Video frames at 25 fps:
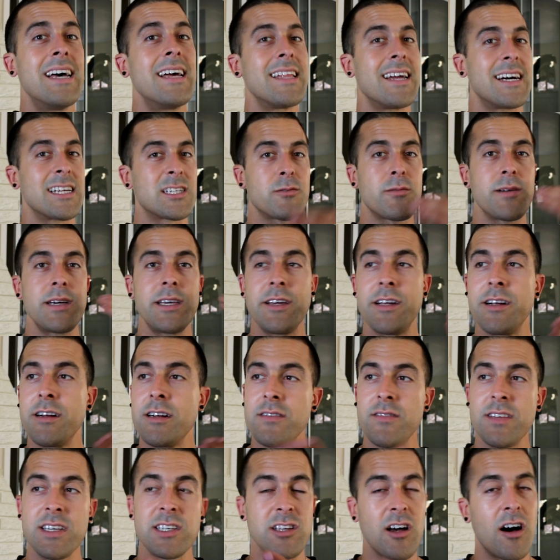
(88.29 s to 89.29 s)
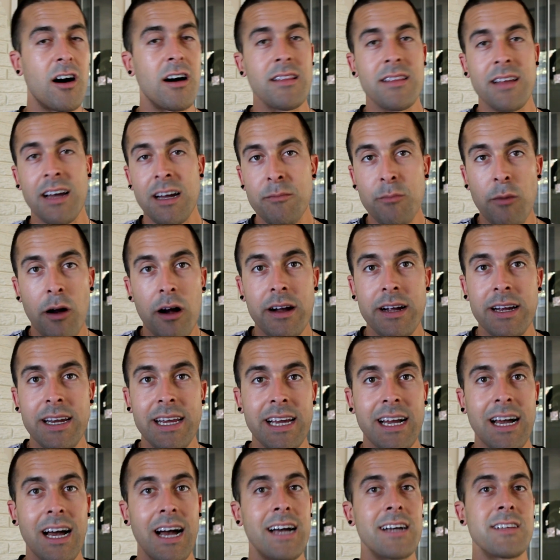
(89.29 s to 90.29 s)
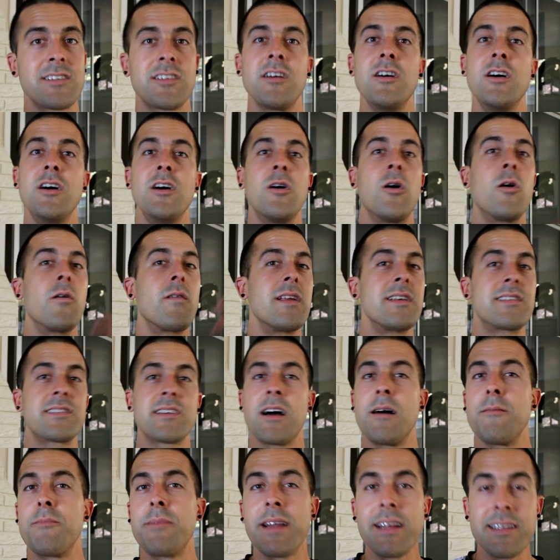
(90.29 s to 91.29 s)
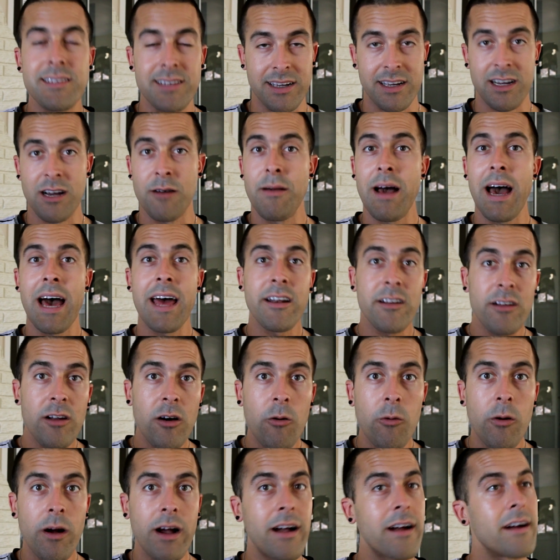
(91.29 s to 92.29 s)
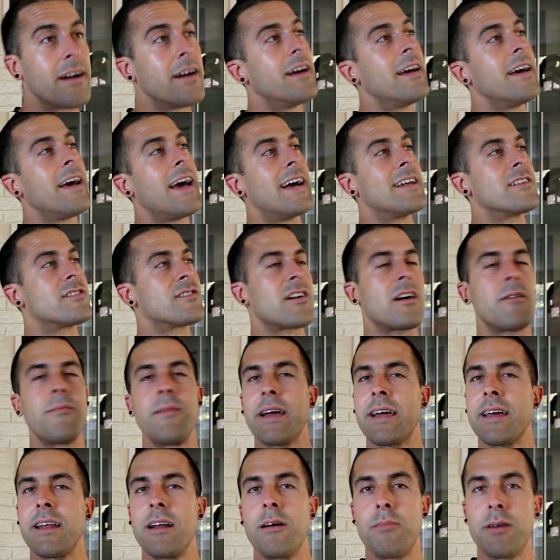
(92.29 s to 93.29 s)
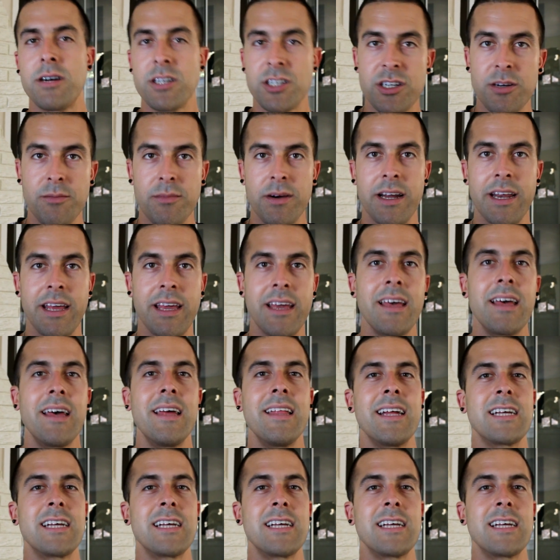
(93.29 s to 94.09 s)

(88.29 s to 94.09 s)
That's why you hear of these online marketing guys or these companies that come out of nowhere and start making a bunch of money.